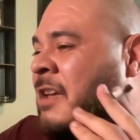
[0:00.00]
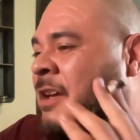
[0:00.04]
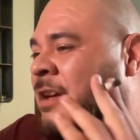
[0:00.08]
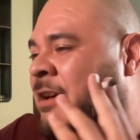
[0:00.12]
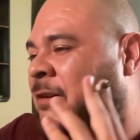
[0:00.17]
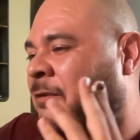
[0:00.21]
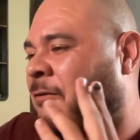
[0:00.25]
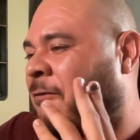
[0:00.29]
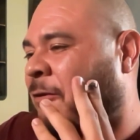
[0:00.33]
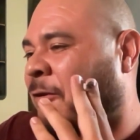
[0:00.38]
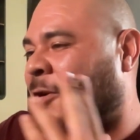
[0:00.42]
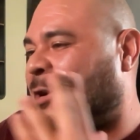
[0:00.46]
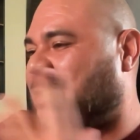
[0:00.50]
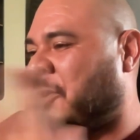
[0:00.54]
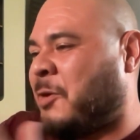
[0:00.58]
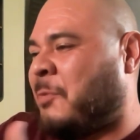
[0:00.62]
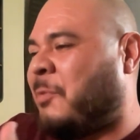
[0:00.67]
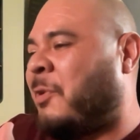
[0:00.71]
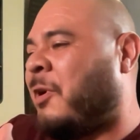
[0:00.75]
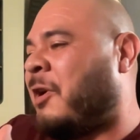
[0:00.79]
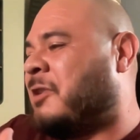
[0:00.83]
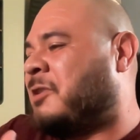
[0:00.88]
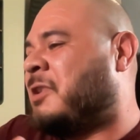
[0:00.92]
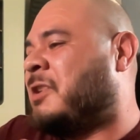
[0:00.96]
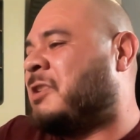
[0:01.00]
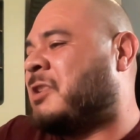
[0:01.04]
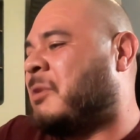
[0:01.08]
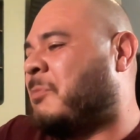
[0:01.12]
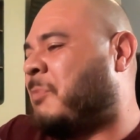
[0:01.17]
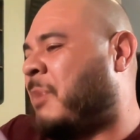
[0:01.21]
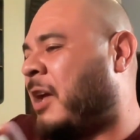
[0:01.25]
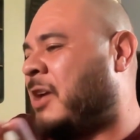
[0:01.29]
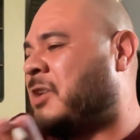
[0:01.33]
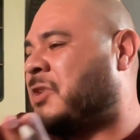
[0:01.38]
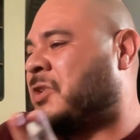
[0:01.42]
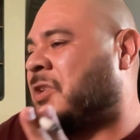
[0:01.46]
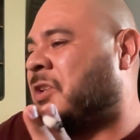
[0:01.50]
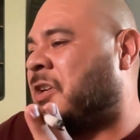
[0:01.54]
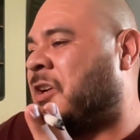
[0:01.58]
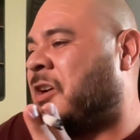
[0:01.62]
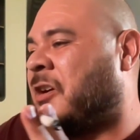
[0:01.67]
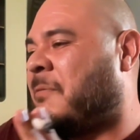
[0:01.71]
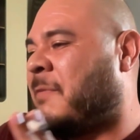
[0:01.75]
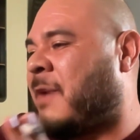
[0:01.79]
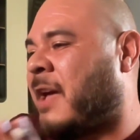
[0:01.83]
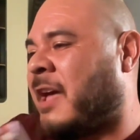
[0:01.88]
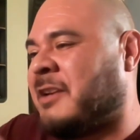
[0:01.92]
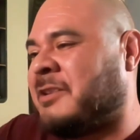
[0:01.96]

for your participation here, man.